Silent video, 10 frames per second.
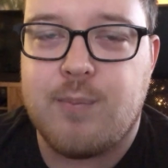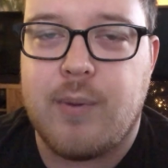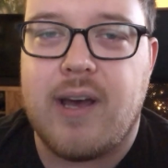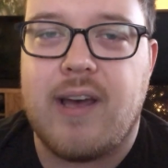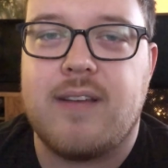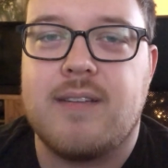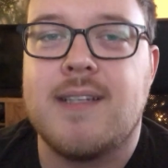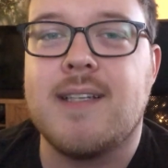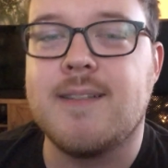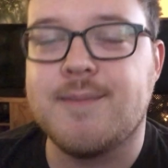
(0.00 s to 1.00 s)
but
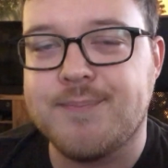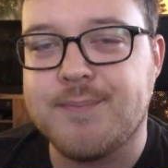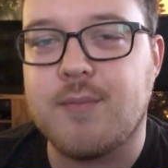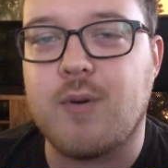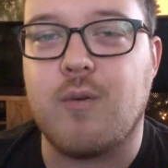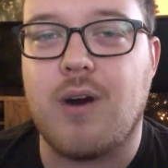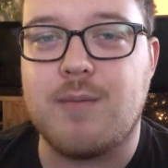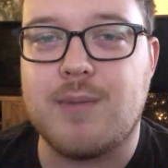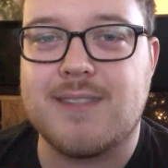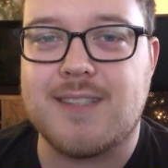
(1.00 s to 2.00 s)
we want to
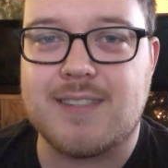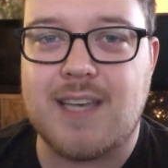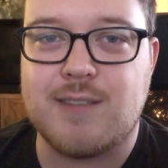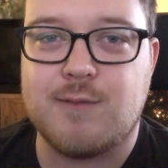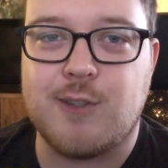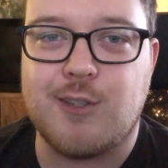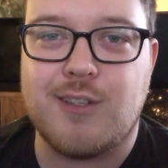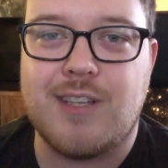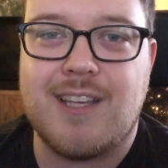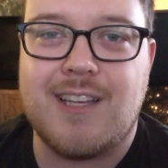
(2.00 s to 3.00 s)
be successful
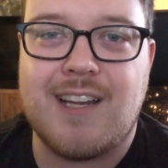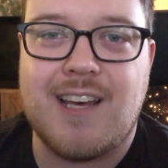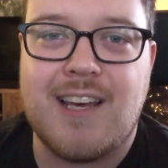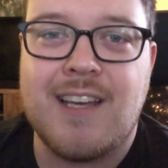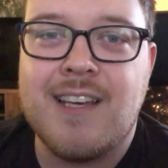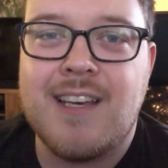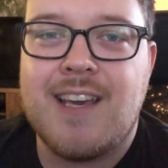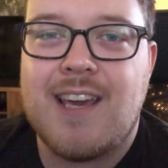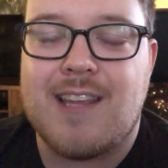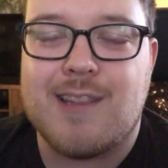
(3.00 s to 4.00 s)
in
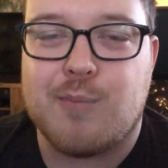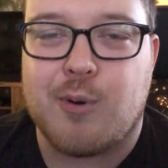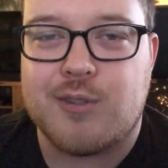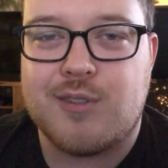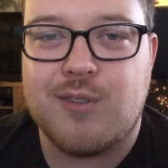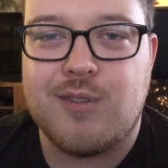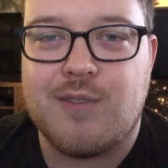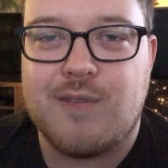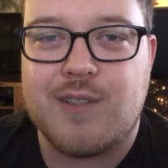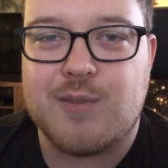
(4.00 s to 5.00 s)
the pursuit
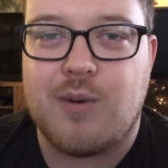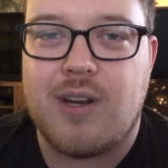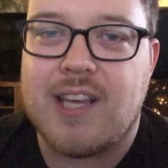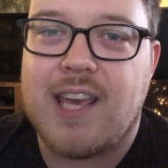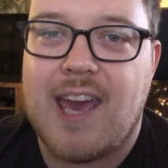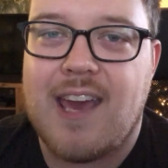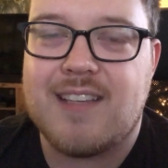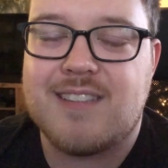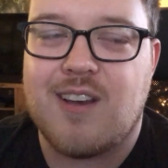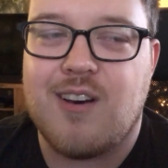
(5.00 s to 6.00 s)
of this 1K.
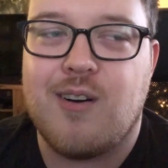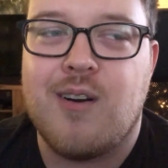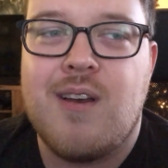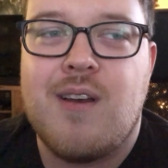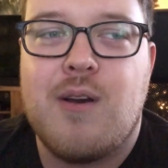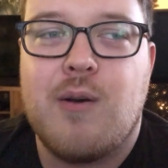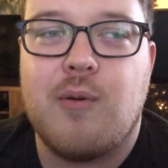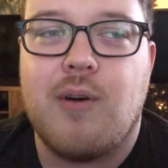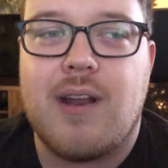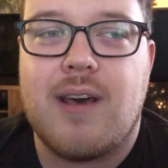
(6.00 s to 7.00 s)
So we
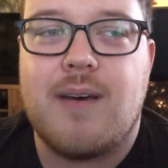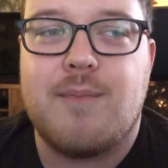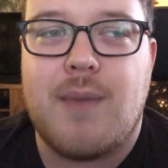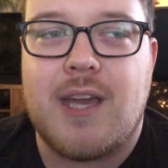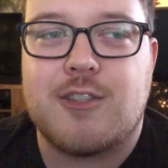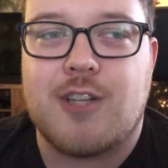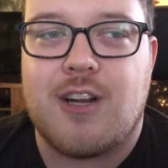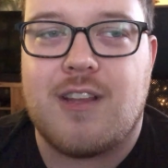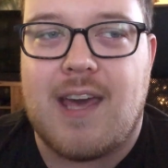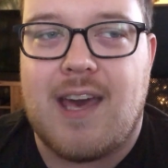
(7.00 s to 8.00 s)
want to make
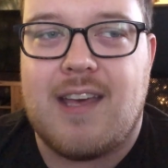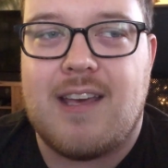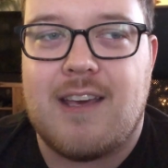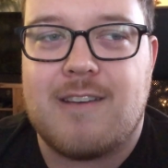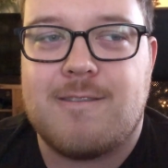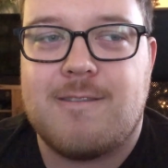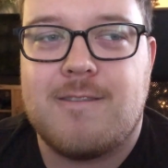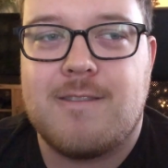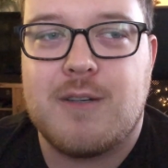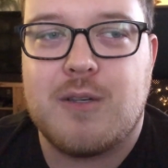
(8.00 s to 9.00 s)
sure that if
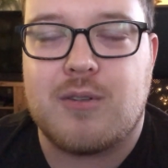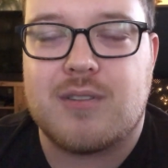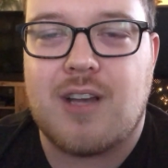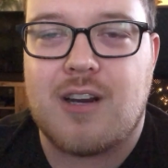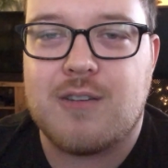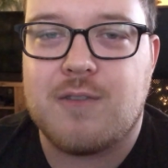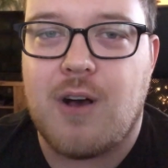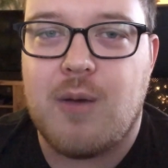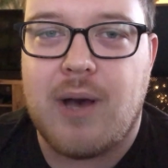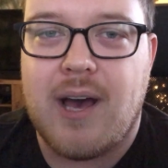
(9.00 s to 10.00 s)
we're starting to
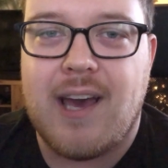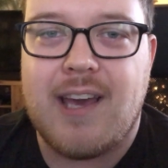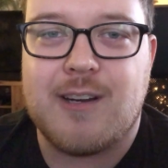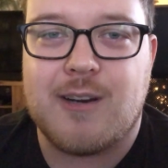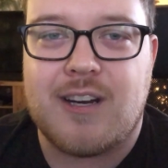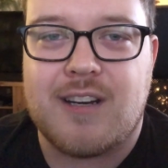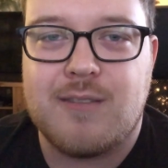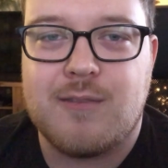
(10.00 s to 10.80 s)
fall behind or